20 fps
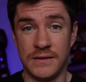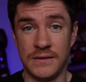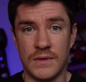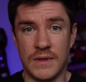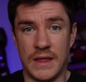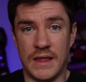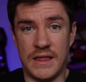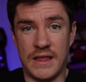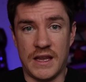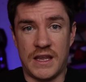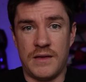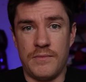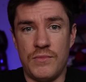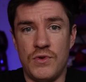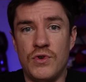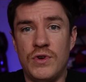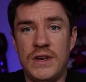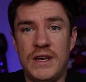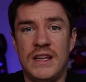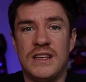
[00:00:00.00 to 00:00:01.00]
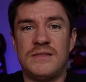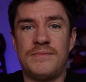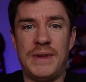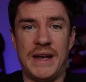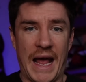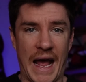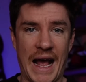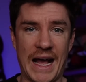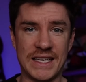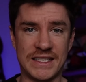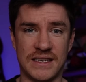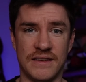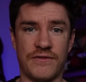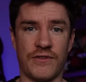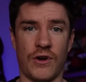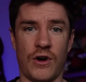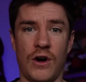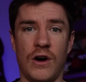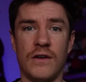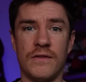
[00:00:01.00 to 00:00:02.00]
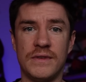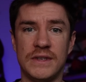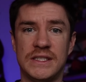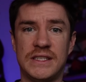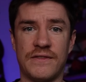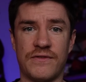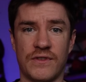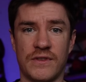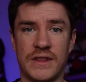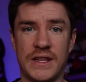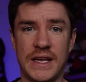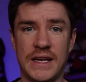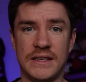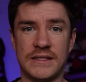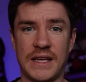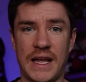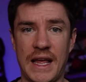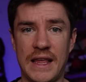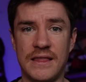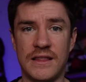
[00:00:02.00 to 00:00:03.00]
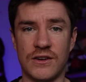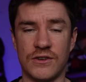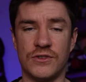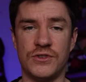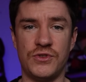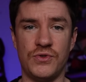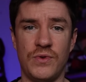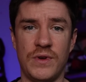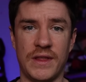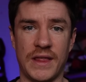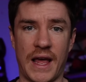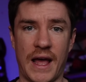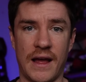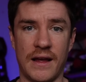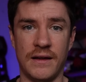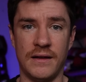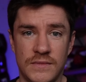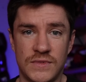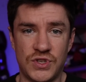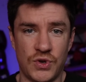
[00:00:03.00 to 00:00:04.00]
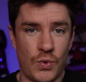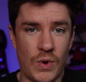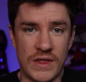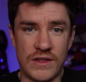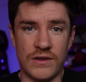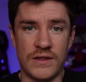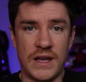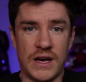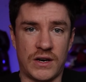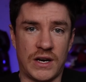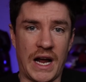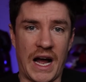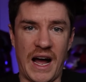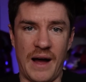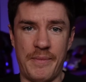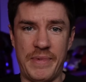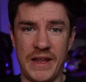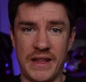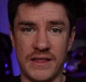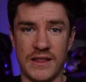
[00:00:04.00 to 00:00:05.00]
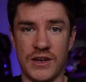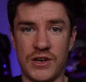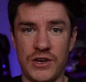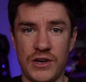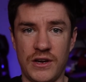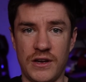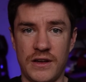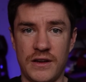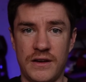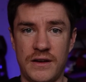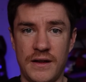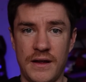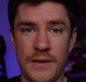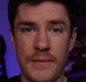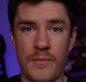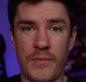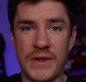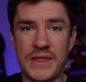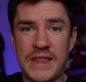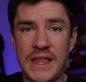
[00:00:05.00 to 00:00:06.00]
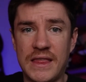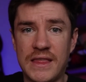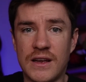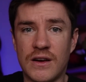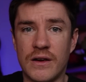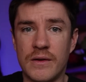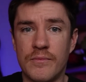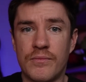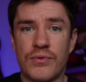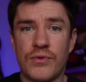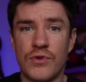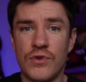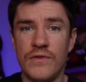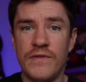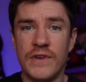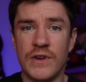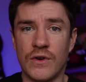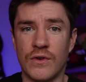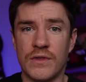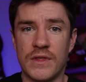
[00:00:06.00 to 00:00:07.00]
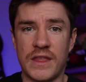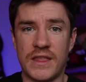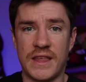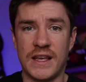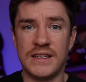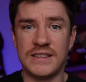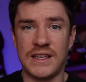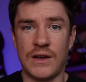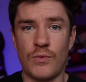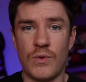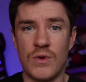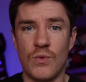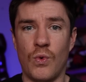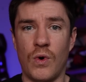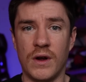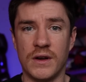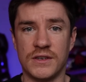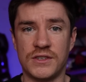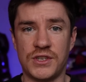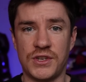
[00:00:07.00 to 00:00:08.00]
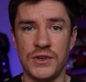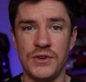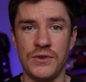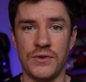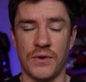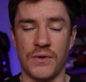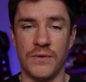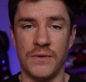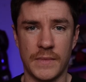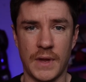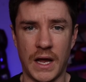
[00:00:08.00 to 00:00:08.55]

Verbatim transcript: The, the community has been asking for all of these different things, and they're doing that. So whether they're copying the good, but then they're improving on the things that we want too.